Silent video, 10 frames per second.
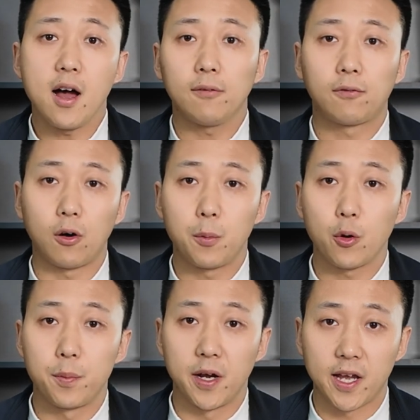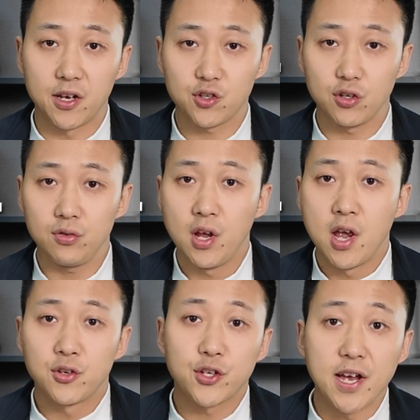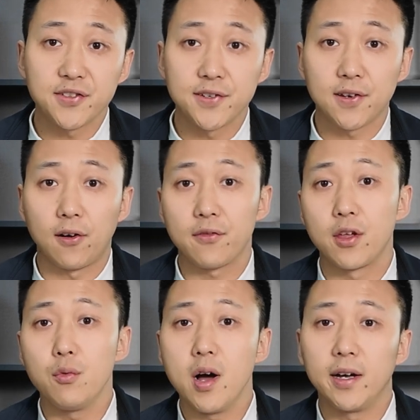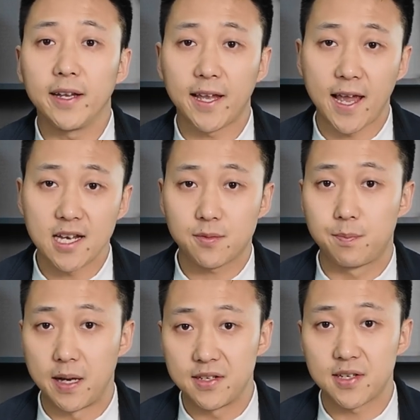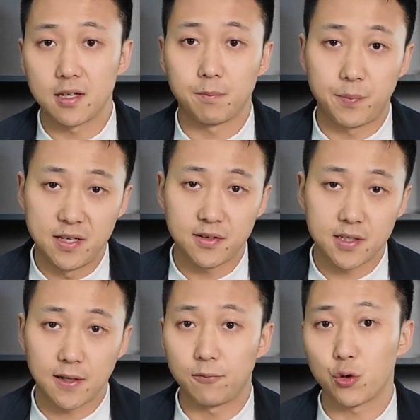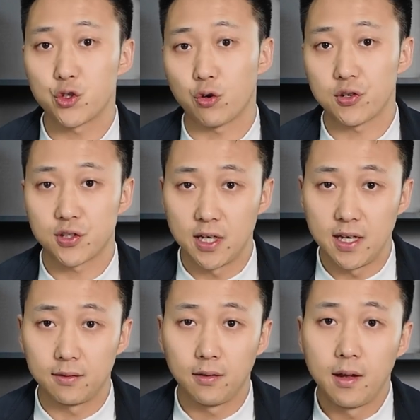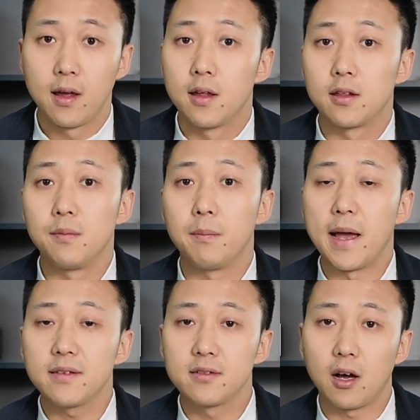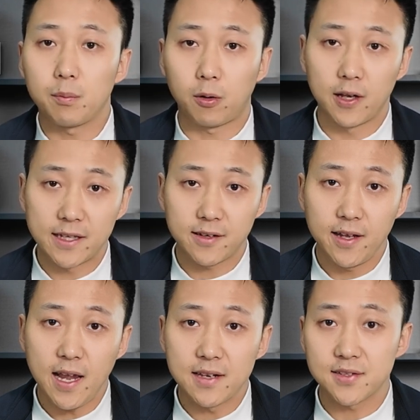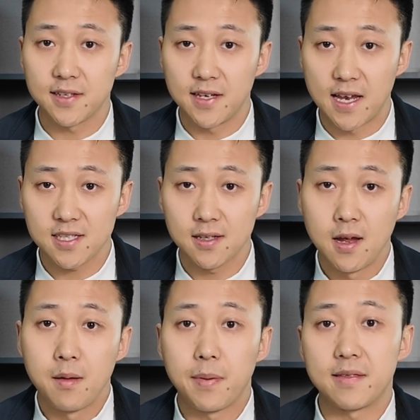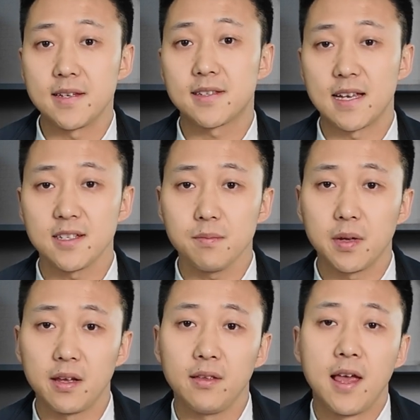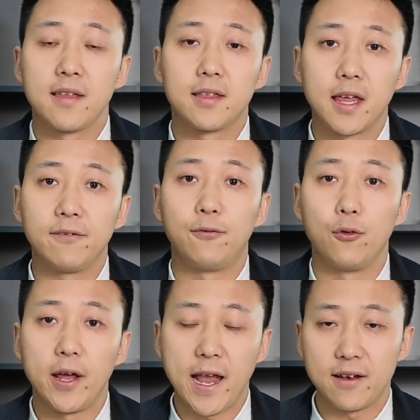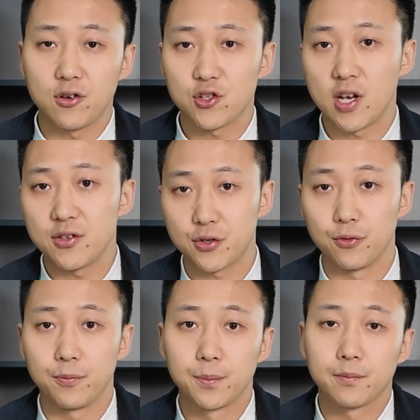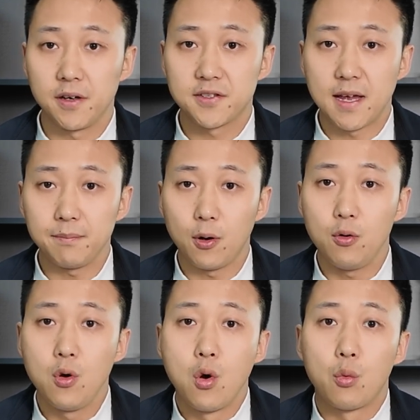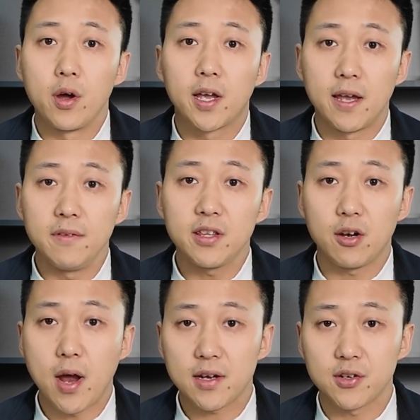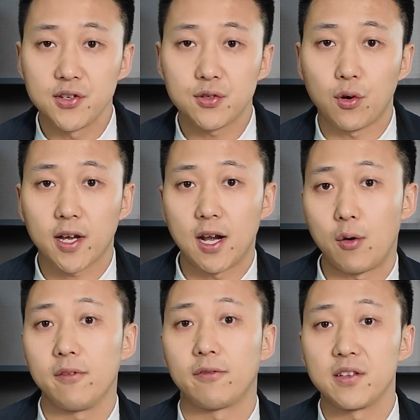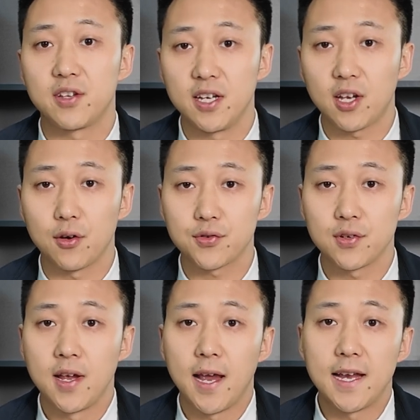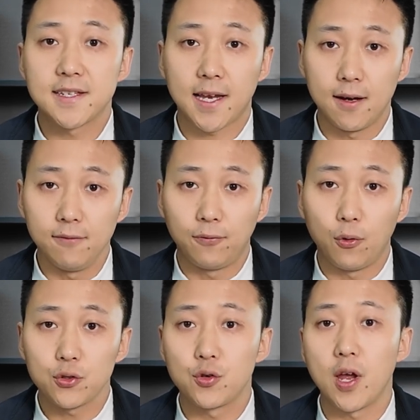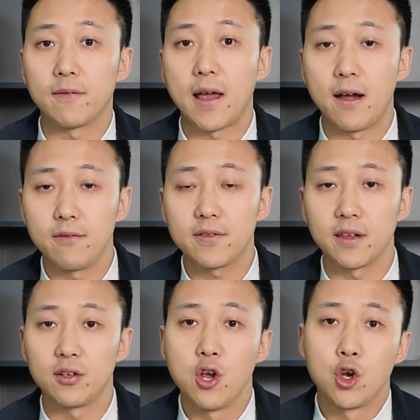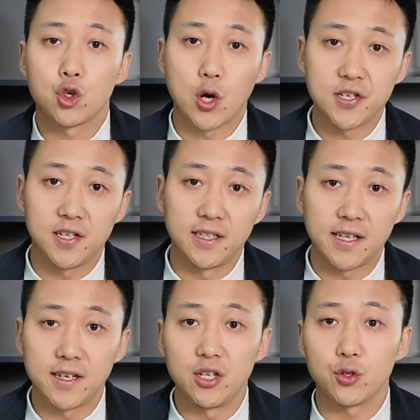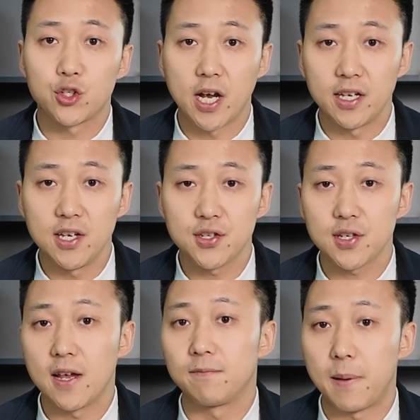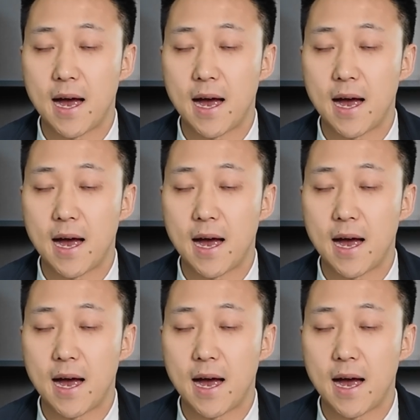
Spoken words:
on verbal communication, chances are they will only catch bits and pieces of what you are saying. They might nod politely and say yes, but this doesn't mean they fully understand you. For example, when giving directions or clarifying details, it's helpful to have everything translated into Chinese if